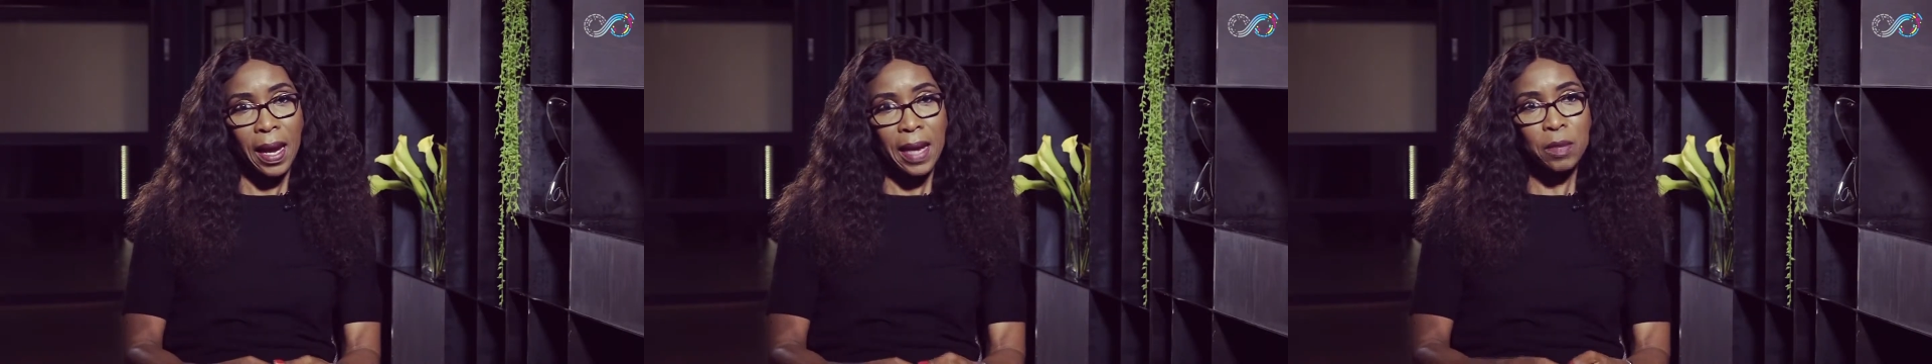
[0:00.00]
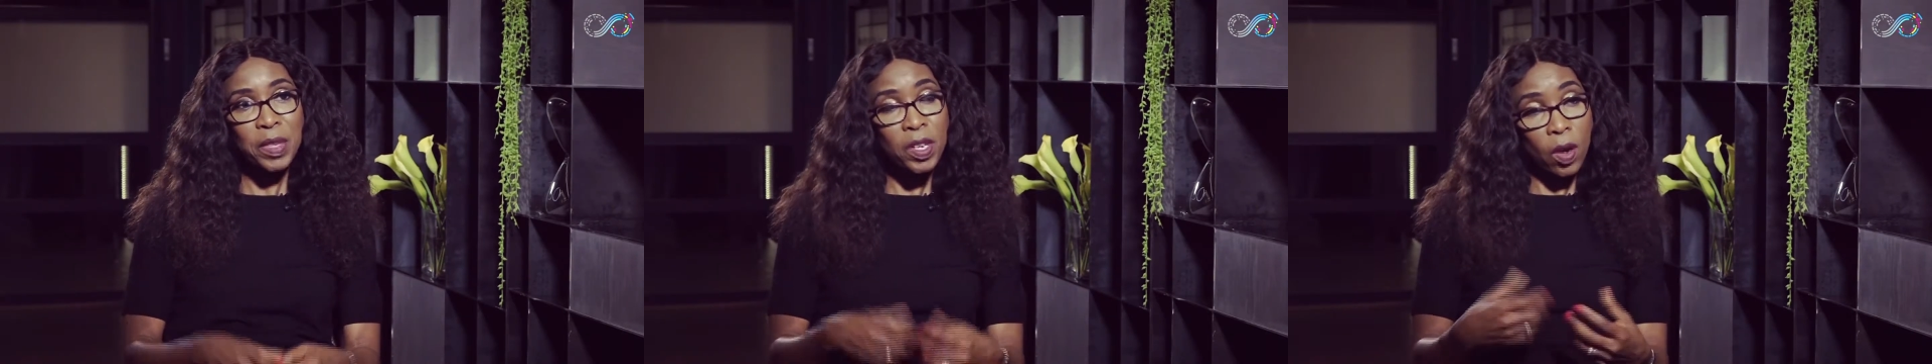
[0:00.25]

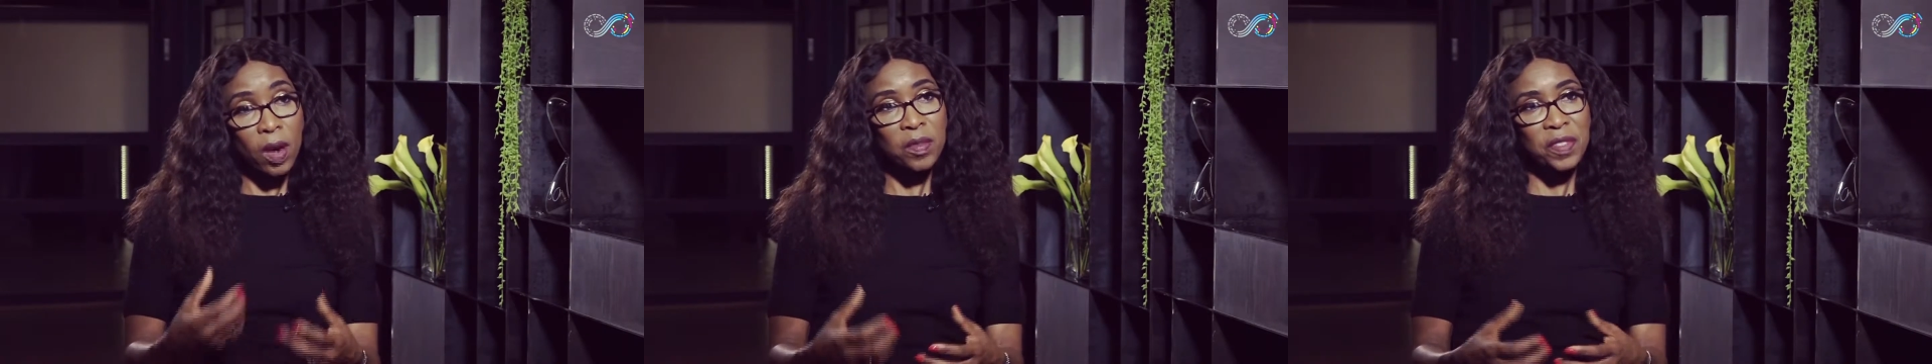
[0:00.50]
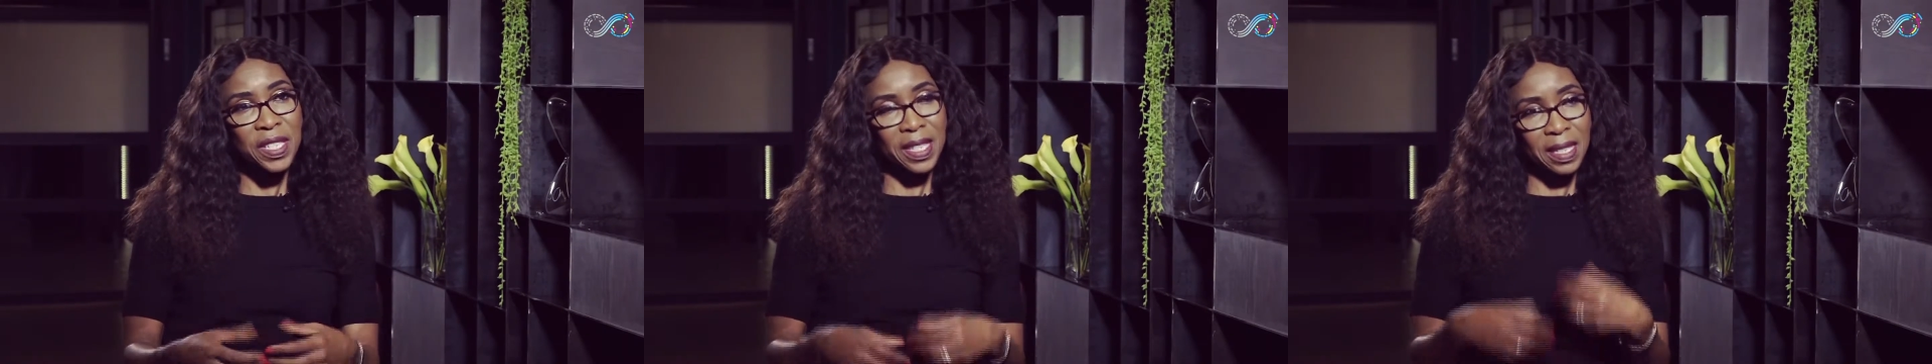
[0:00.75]
and be
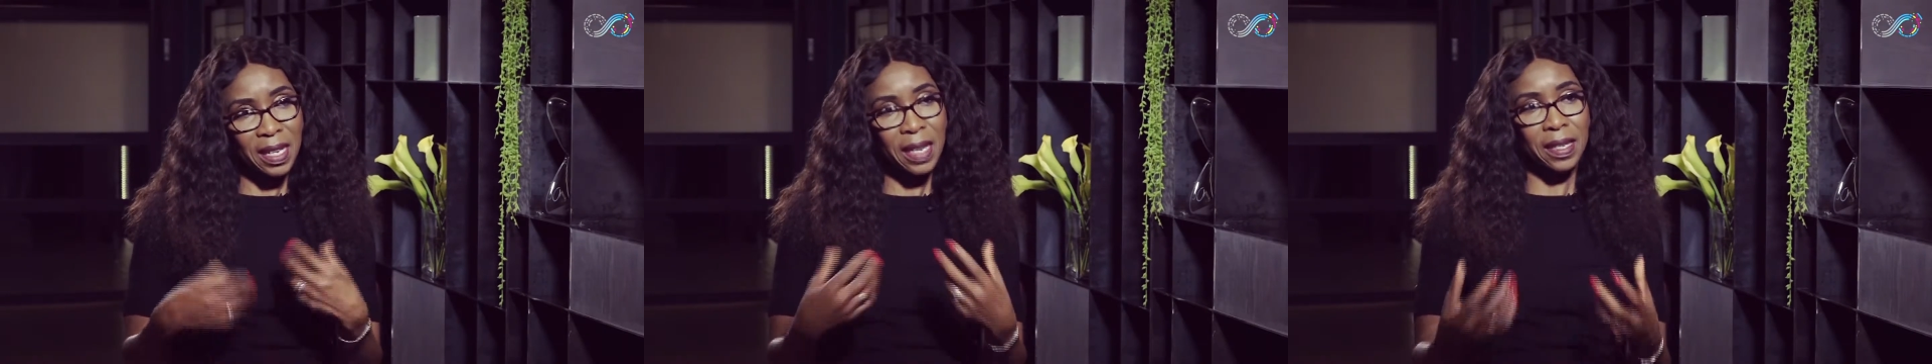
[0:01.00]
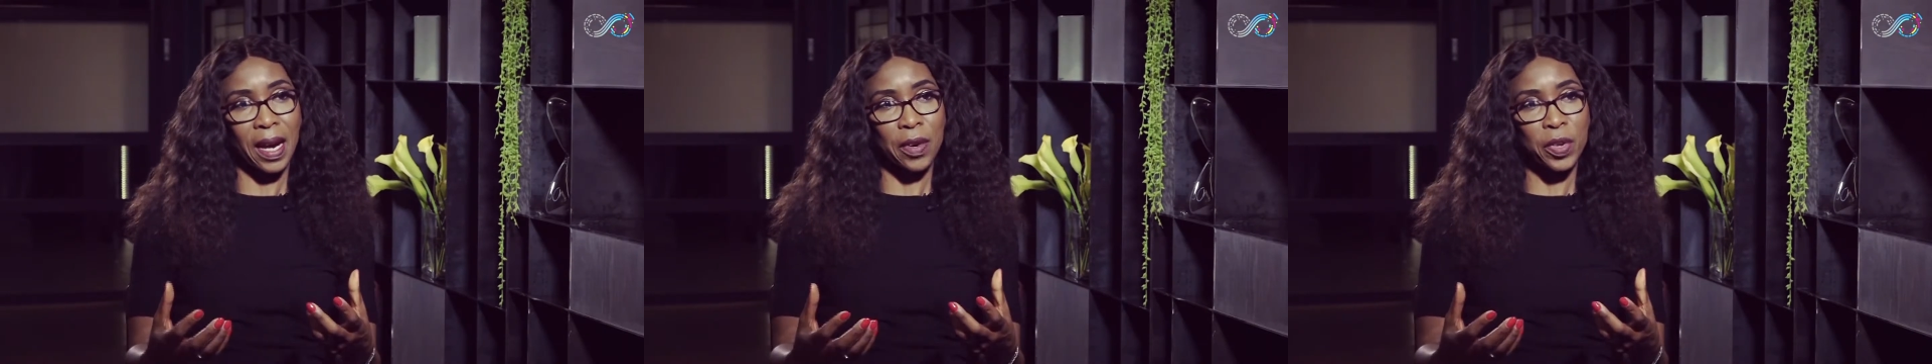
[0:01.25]
confident
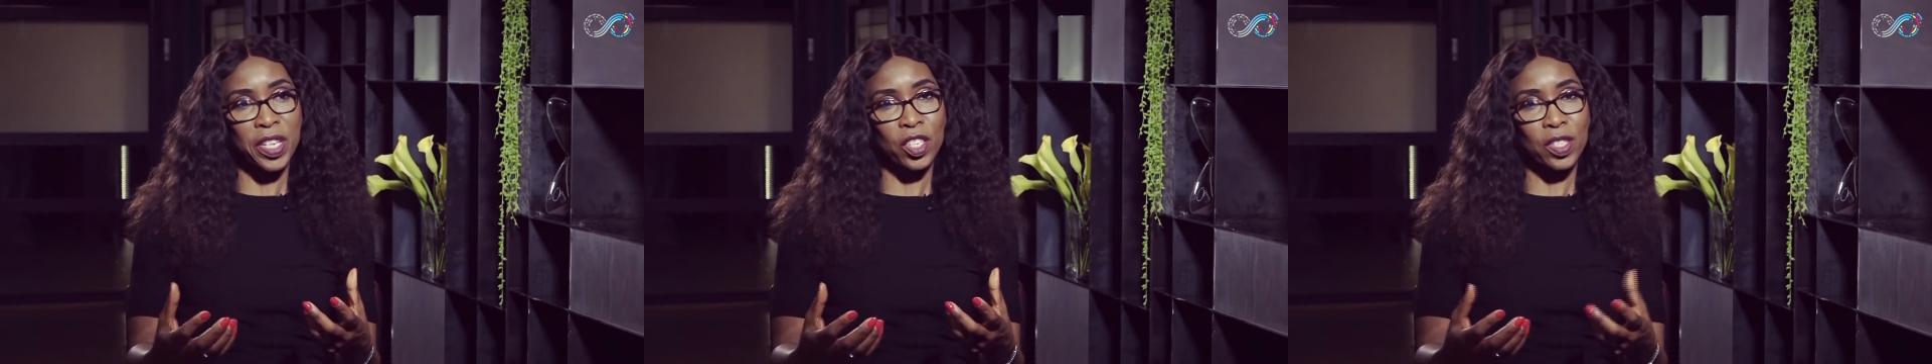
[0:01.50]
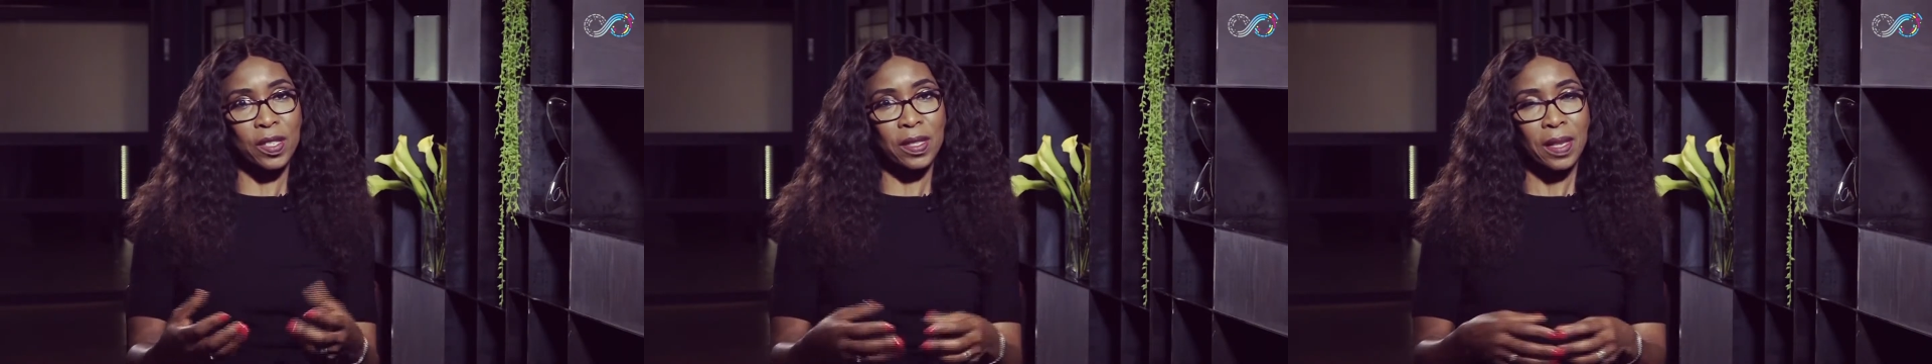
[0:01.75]
and
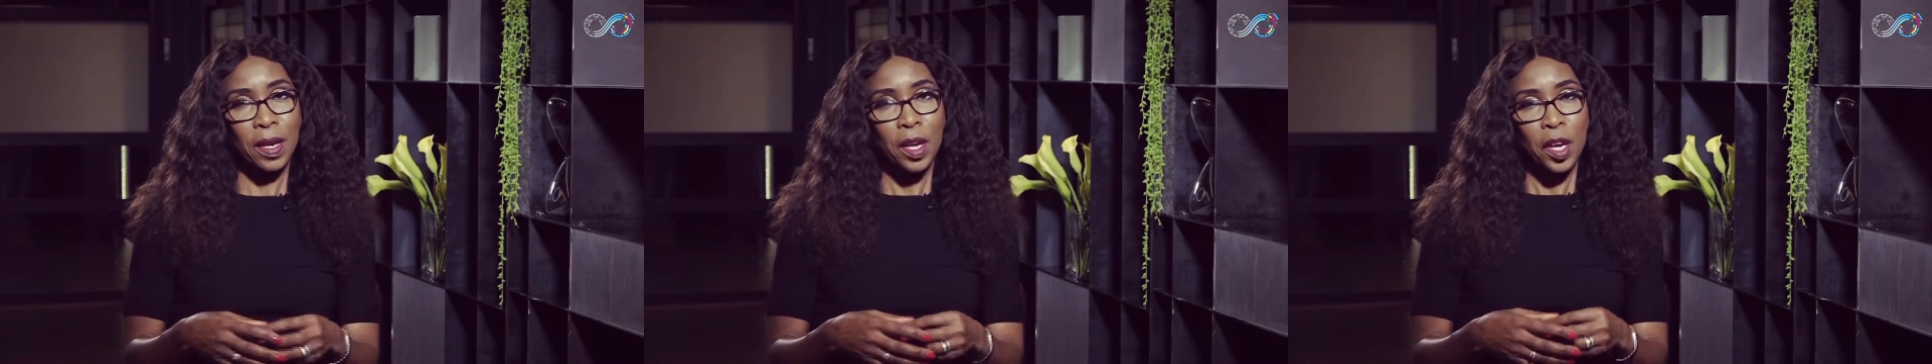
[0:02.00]
courageous.